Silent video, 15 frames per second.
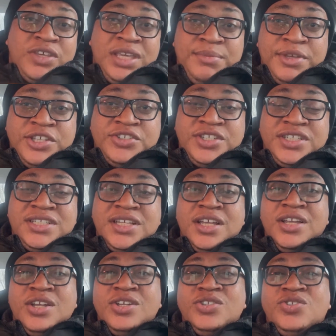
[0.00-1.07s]
Eedris,
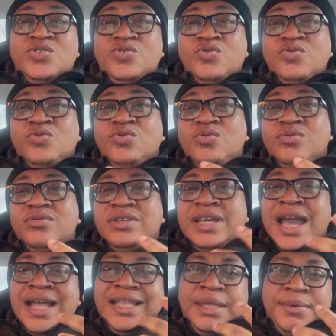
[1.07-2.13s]
to
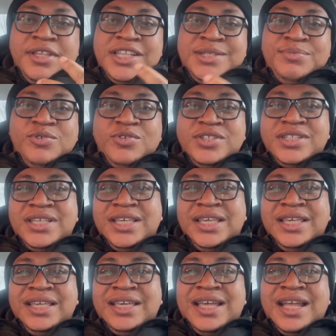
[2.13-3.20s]
guide him in his
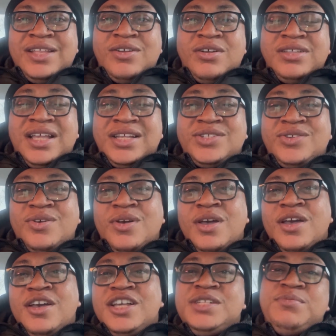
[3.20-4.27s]
music and all that. So
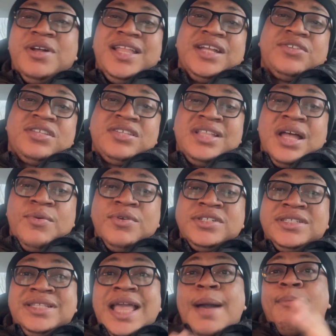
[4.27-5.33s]
it's more like Tetuila
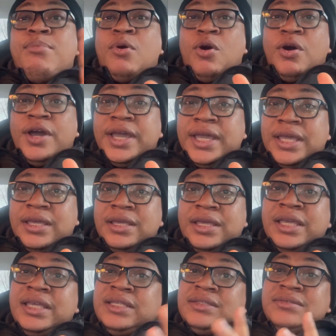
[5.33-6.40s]
was their boy
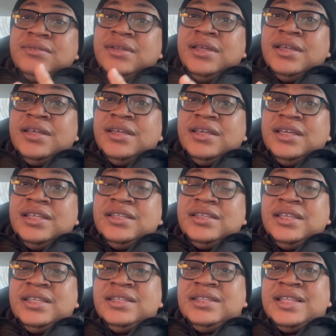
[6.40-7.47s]

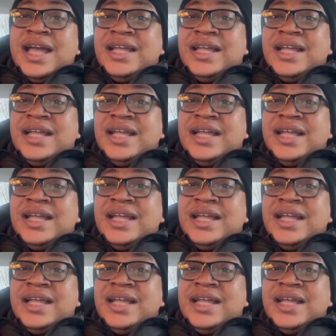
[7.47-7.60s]
at